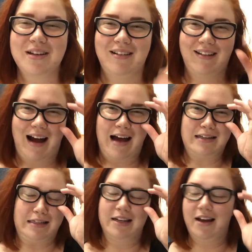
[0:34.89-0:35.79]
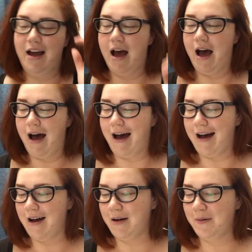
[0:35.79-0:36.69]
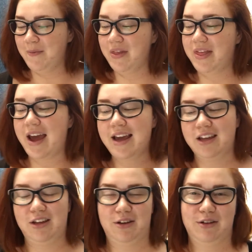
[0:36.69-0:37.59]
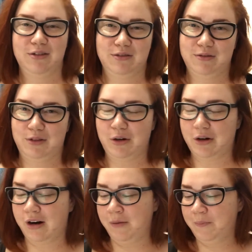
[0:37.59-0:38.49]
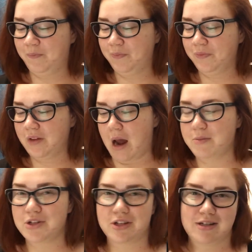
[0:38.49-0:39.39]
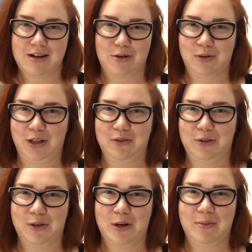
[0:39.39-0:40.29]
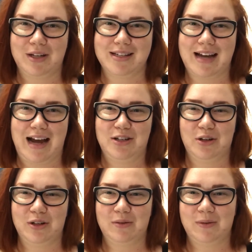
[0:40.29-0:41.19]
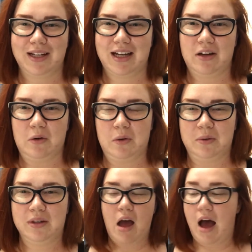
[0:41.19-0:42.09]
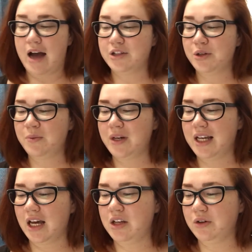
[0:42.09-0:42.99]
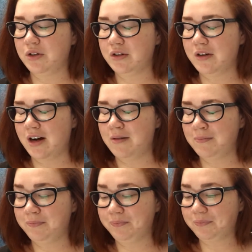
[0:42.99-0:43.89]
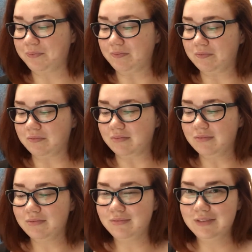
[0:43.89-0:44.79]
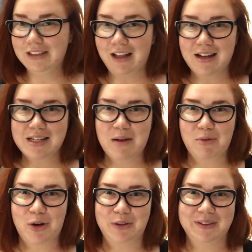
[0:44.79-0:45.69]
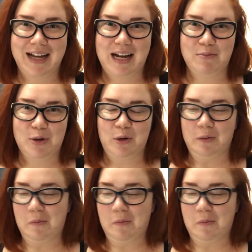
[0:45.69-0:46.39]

Congrats. Um, thank you, Flora. I'm just gonna start calling you Flora because I don't want to get your I don't want to get your um, last name wrong anymore.